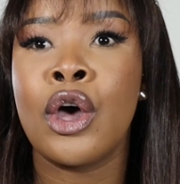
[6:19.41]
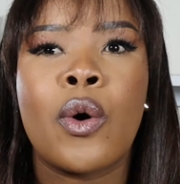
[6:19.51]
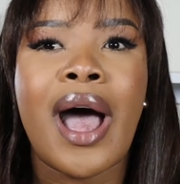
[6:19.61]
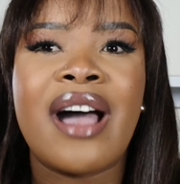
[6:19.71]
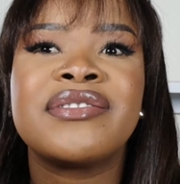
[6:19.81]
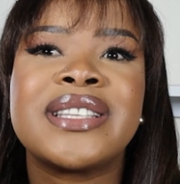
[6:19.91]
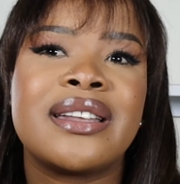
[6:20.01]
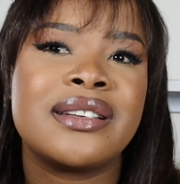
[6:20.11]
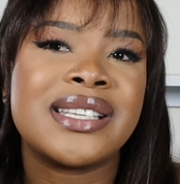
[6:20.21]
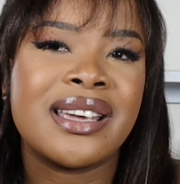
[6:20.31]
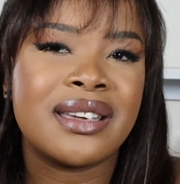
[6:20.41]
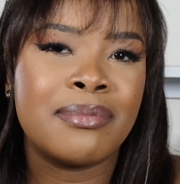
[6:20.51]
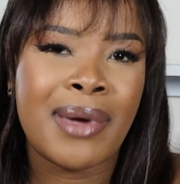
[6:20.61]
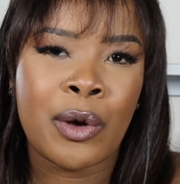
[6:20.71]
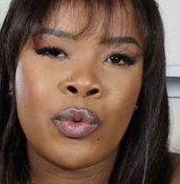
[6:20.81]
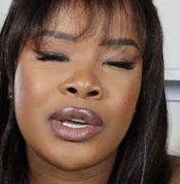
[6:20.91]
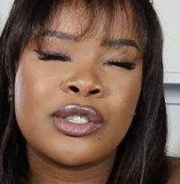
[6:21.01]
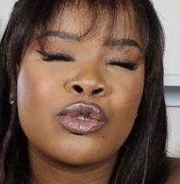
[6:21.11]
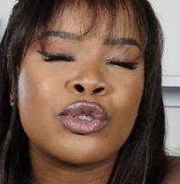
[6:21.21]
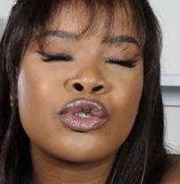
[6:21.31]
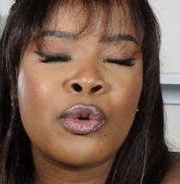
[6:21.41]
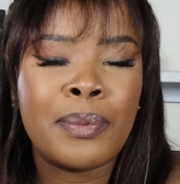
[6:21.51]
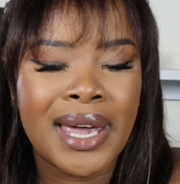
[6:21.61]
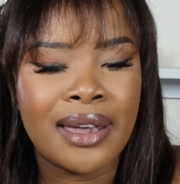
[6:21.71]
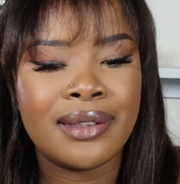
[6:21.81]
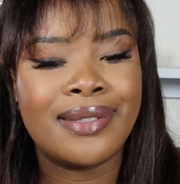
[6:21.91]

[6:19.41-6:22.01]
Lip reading: So I've started taking my wigs to survey.